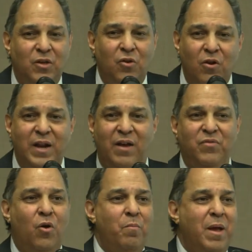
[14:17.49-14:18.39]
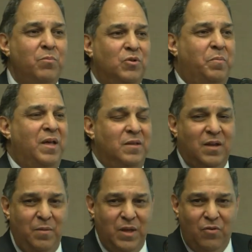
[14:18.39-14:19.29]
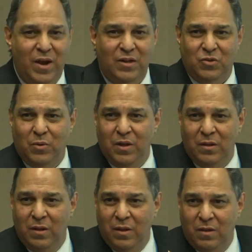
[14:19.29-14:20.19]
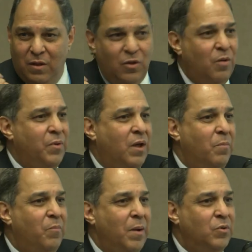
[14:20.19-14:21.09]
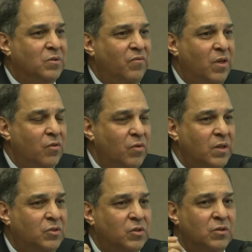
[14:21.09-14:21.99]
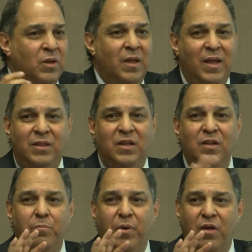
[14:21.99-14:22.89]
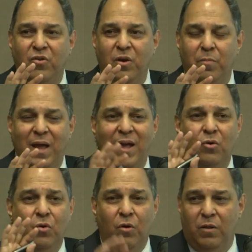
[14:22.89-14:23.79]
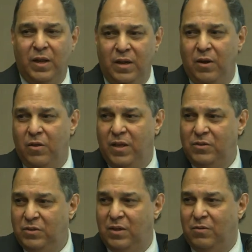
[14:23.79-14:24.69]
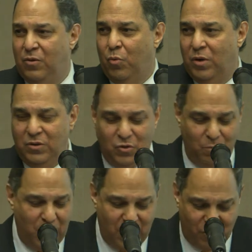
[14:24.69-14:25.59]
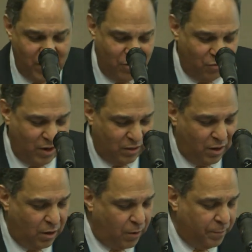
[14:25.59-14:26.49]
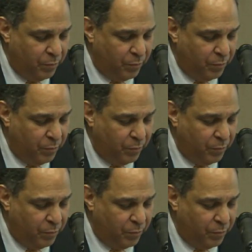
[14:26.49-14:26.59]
You're going to have no members by the time they graduate. They'll all become members of other religions." It didn't bother him at all, and here they sit. One is your moderator right there.